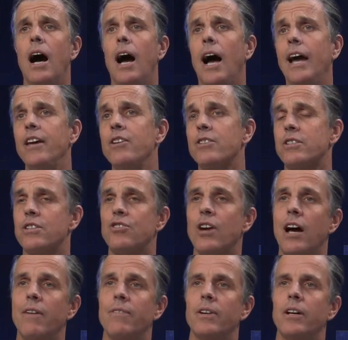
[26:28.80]
I used to
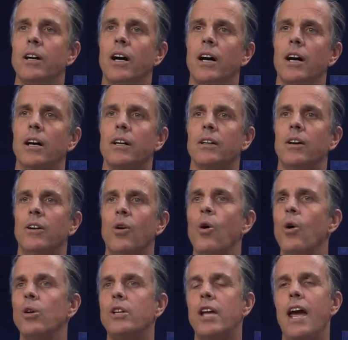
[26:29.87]
drive a, a, an
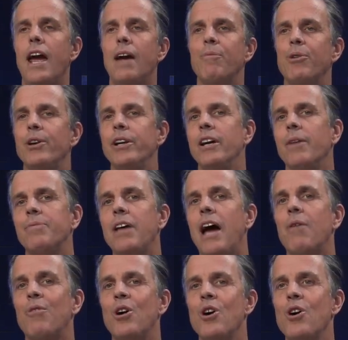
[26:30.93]
old Camry up that
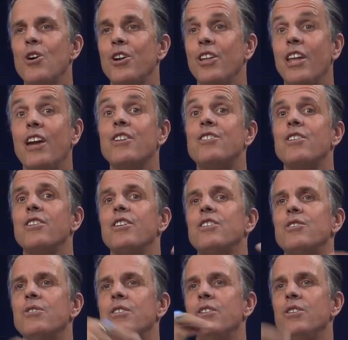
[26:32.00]
road, and then it turned
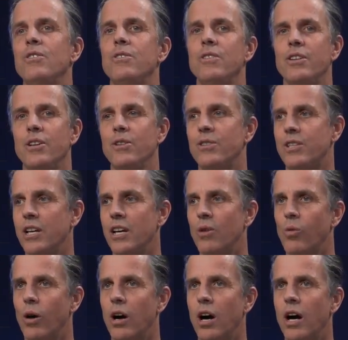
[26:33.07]
into a new new
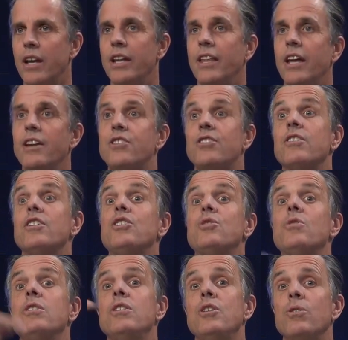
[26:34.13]
Tiguan, and then it turned into a
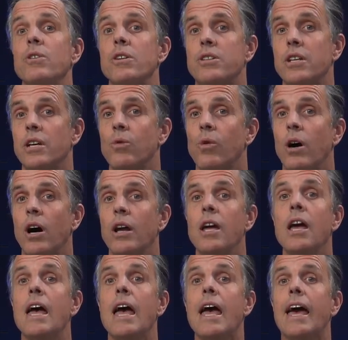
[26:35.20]
newer Tiguan.
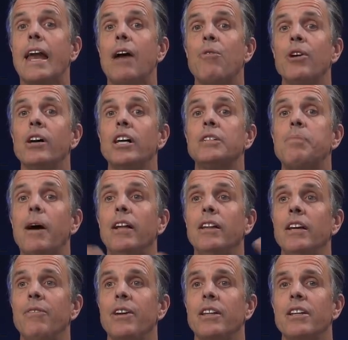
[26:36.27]
And I realized by
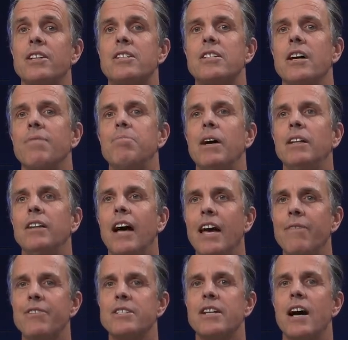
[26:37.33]
living this stuff, my life
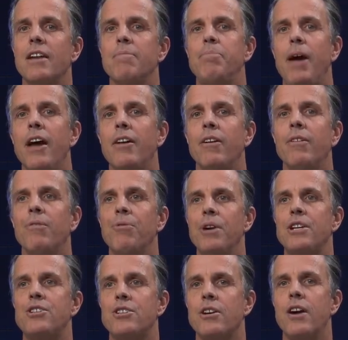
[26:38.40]
has gotten better,
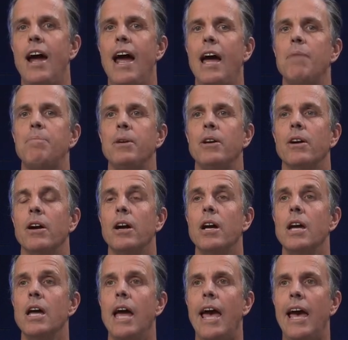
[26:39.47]
richer, happier,
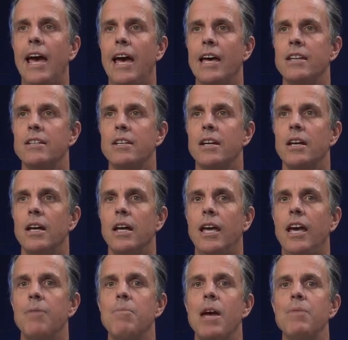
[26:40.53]
and
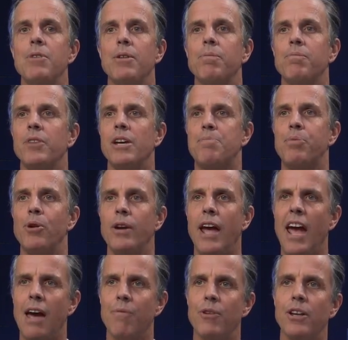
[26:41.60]
it made me it put
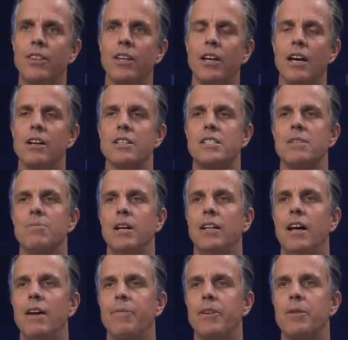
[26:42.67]
everything else in my
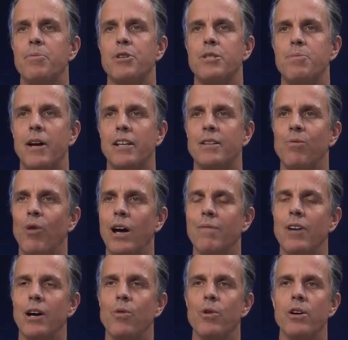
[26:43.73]
life into perspective. Why am
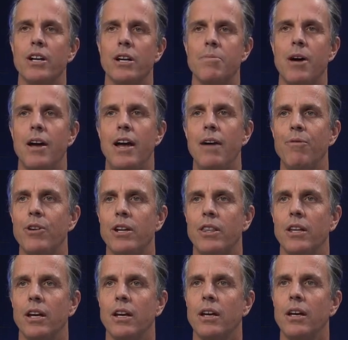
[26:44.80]
I worrying about
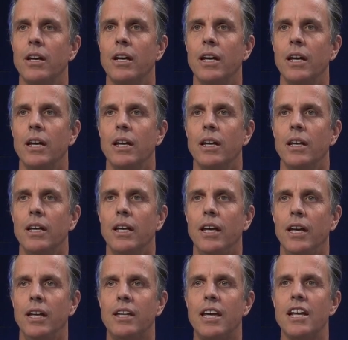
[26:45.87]
everything?
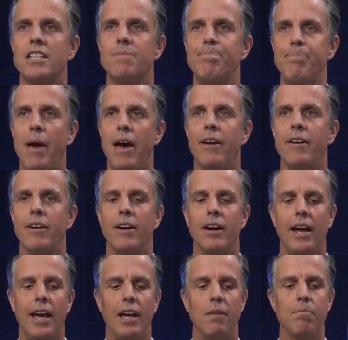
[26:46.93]
It gets better
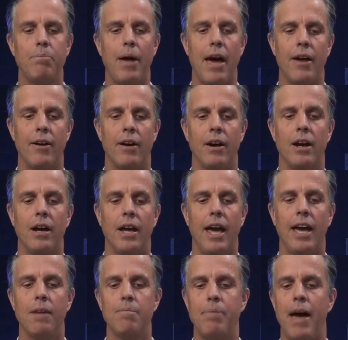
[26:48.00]
and better
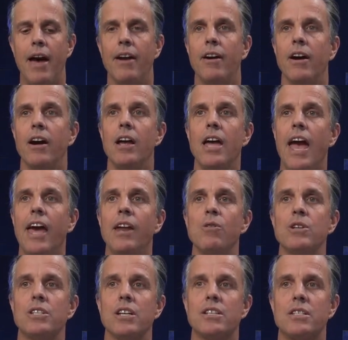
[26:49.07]
and better. And it
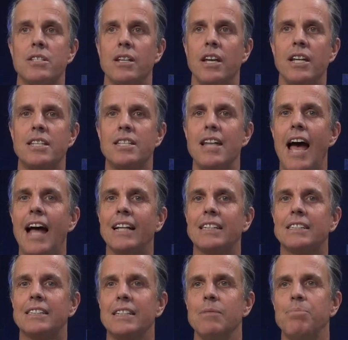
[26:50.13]
was just it's that
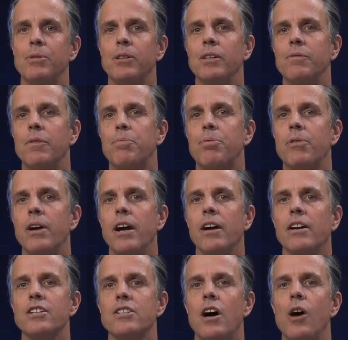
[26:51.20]
simple of a prayer
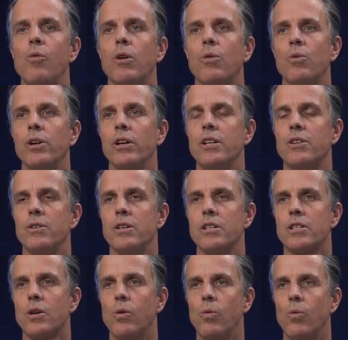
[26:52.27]
because all we're really doing is
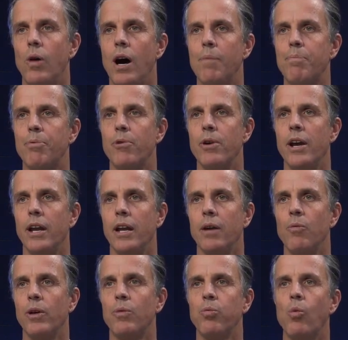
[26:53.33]
cooperating
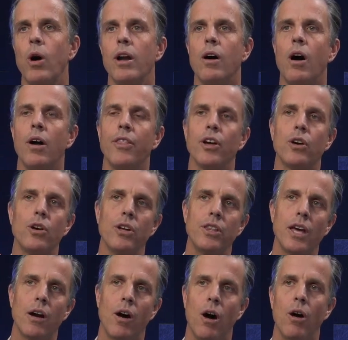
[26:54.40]
with what the good
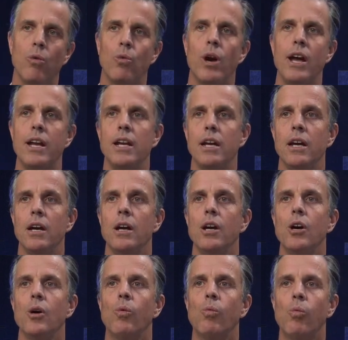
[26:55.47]
that already
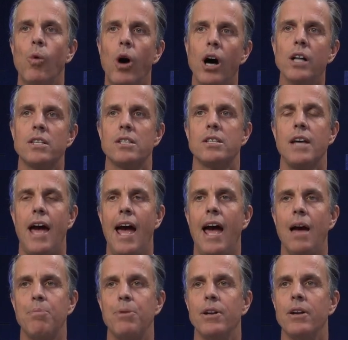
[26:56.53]
wants to
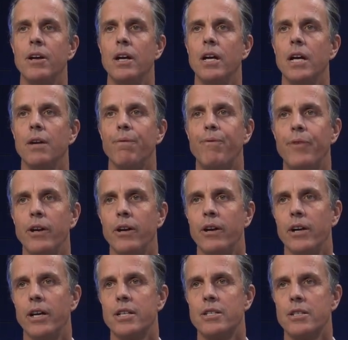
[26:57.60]
happen. Fear
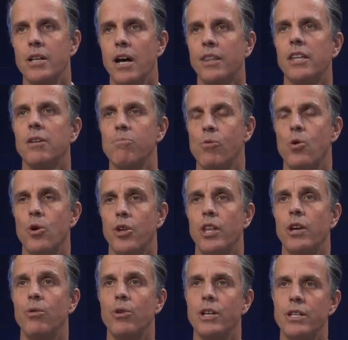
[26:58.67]
is nothing more than
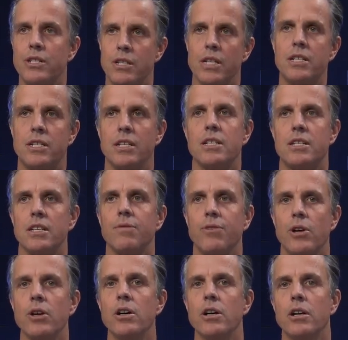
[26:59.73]
a resistance of
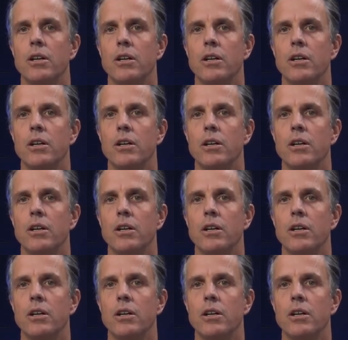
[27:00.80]
good.